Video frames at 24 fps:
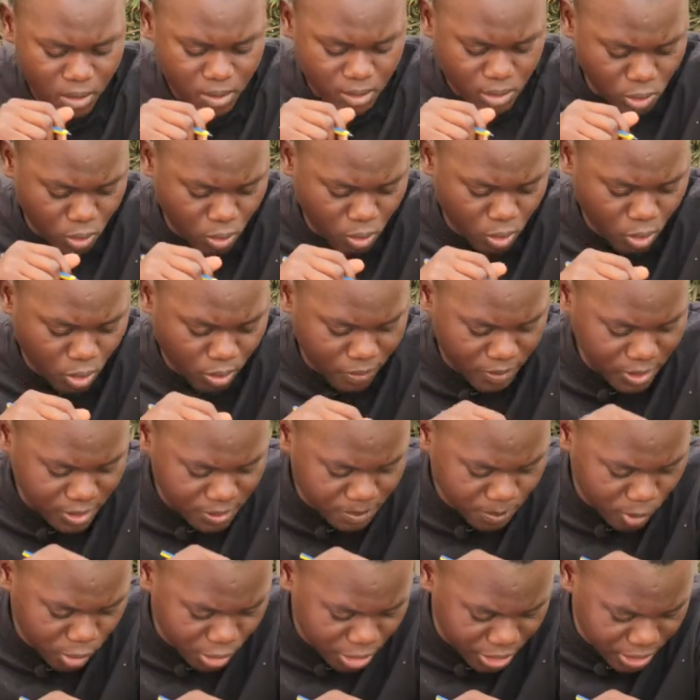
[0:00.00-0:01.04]
So this
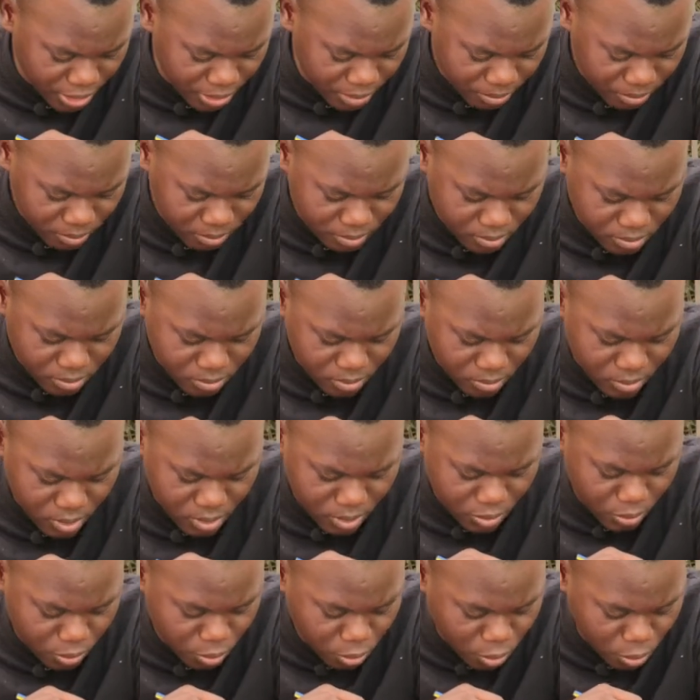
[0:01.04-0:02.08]
morning,
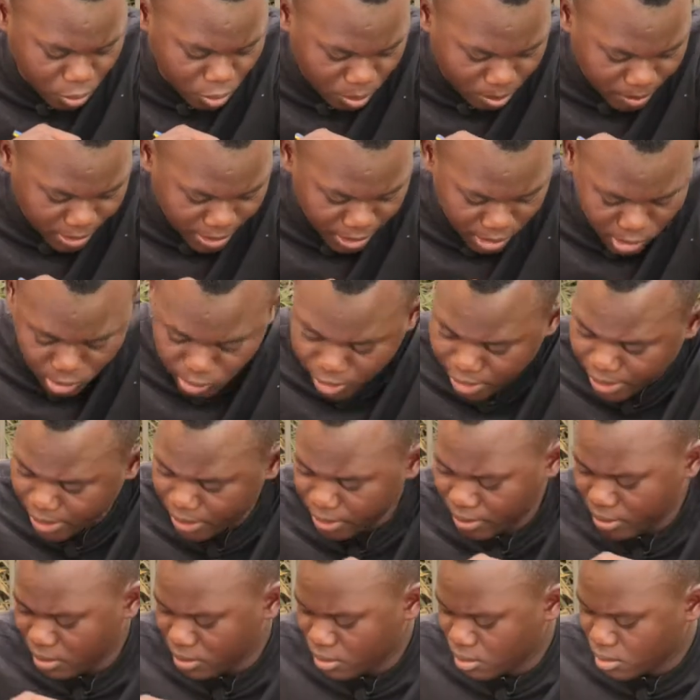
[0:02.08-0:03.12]
through my lawyer,
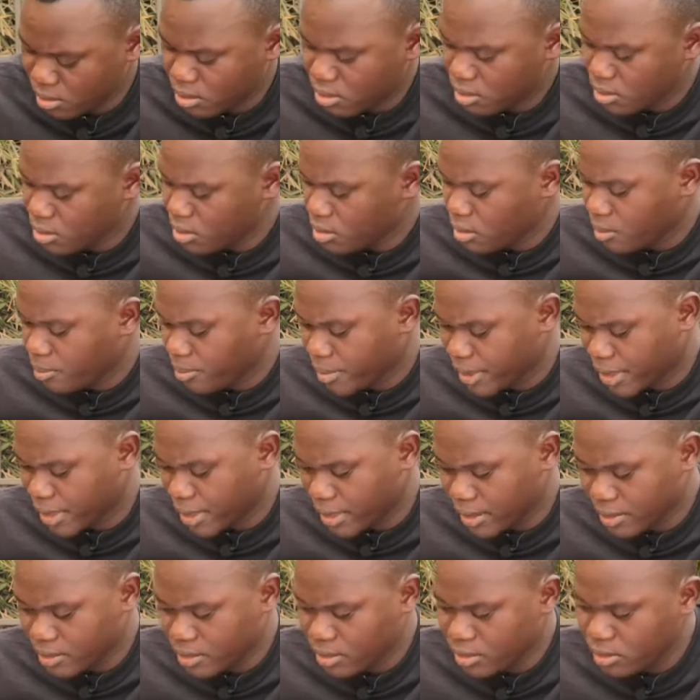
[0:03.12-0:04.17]

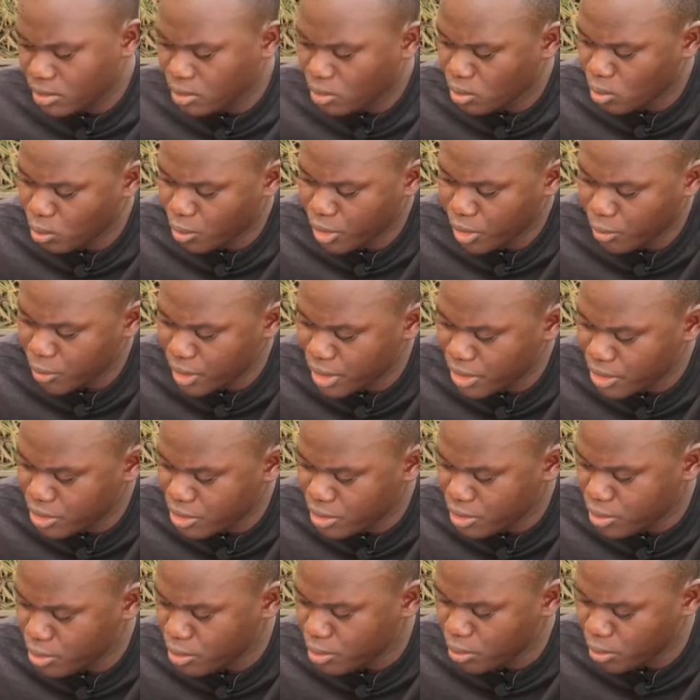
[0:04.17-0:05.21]
Bernard, we
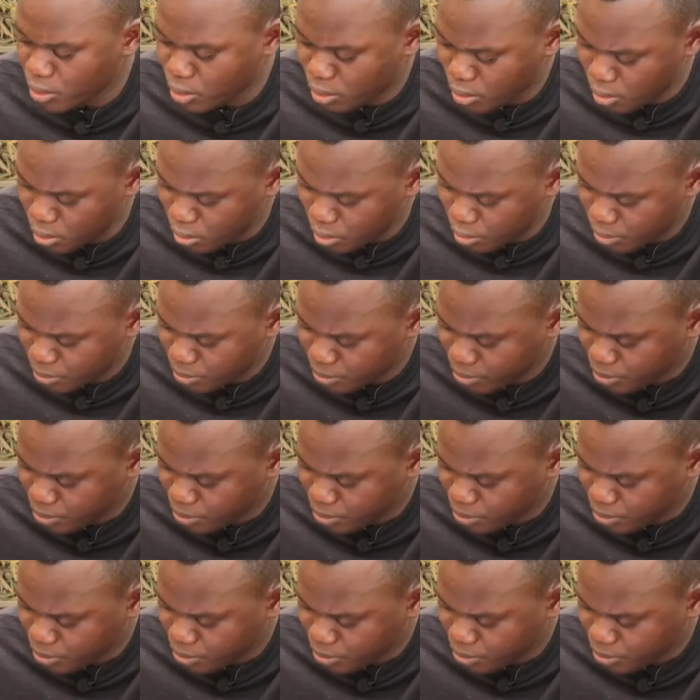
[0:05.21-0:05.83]
went to